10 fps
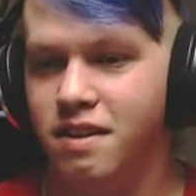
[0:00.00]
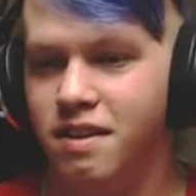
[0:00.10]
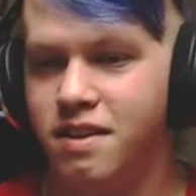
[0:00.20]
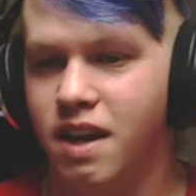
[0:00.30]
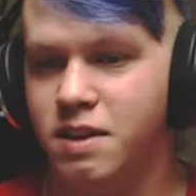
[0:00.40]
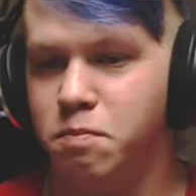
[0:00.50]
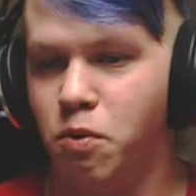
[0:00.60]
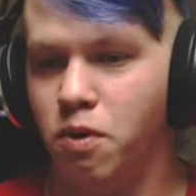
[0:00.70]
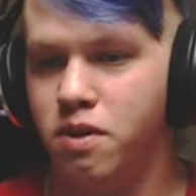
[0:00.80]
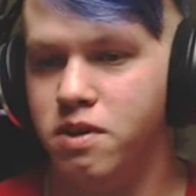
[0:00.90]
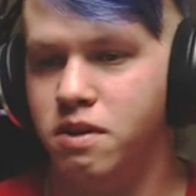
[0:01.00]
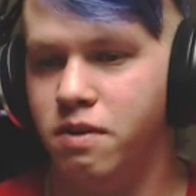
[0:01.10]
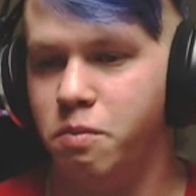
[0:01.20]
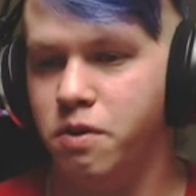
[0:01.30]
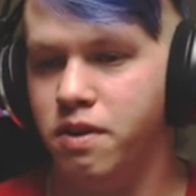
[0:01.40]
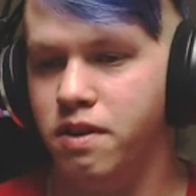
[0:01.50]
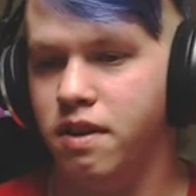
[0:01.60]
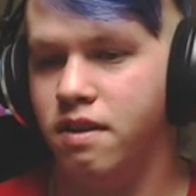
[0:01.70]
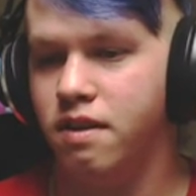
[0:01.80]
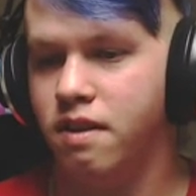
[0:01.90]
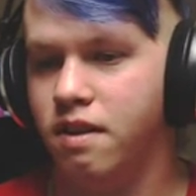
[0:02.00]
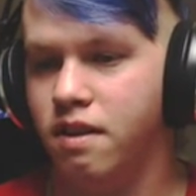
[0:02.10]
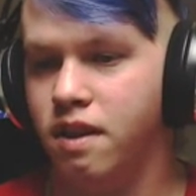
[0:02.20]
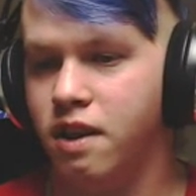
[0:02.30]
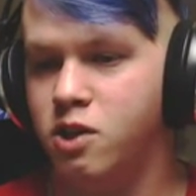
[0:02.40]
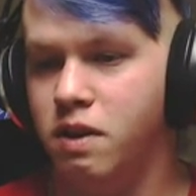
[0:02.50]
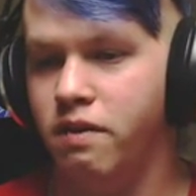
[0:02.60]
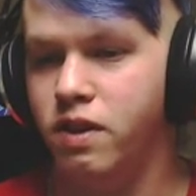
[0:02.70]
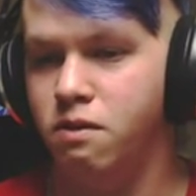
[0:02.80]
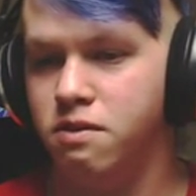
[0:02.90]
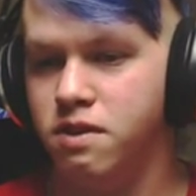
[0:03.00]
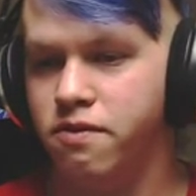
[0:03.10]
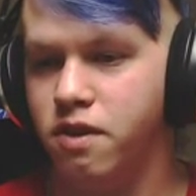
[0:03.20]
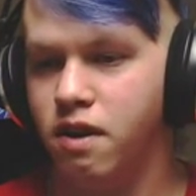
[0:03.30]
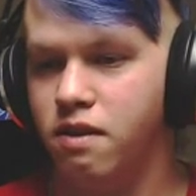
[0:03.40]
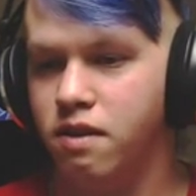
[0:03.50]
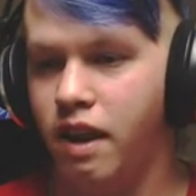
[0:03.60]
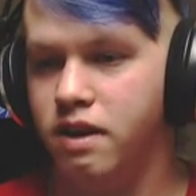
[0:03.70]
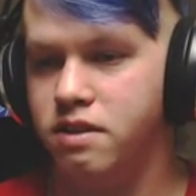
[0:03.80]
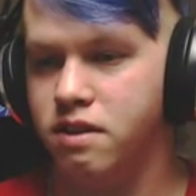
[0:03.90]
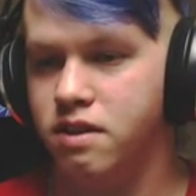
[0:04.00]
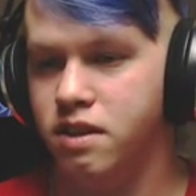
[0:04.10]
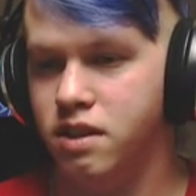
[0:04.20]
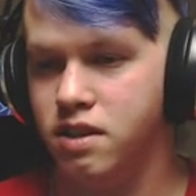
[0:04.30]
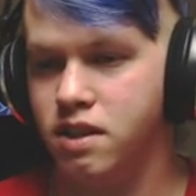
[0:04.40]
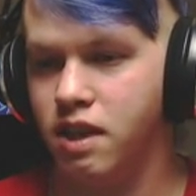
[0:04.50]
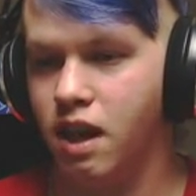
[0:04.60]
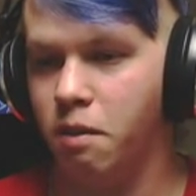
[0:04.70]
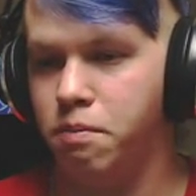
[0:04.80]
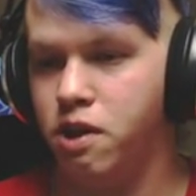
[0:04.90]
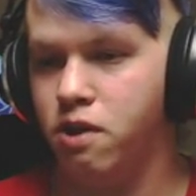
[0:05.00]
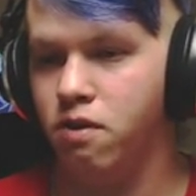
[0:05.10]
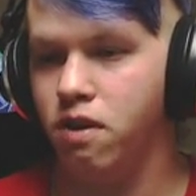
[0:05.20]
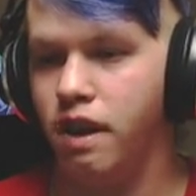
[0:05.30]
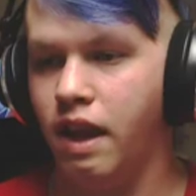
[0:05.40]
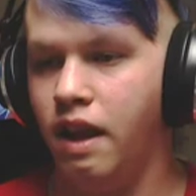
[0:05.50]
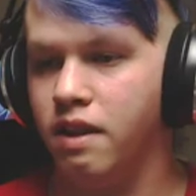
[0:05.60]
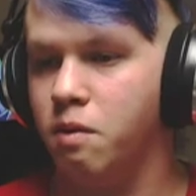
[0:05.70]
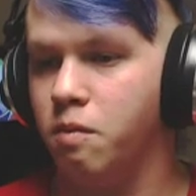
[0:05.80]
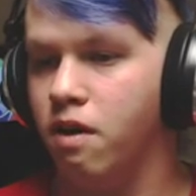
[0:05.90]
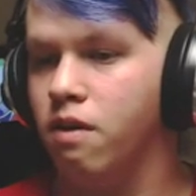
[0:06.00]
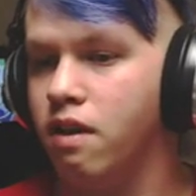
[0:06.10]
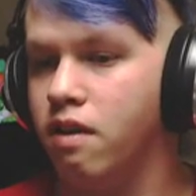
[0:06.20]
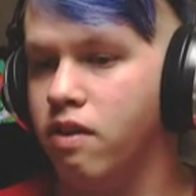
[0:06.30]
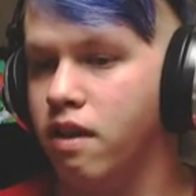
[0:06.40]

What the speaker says: the size board that you can even put in that? Like, could you even use it for another case, or is it just like a pure like Alienware like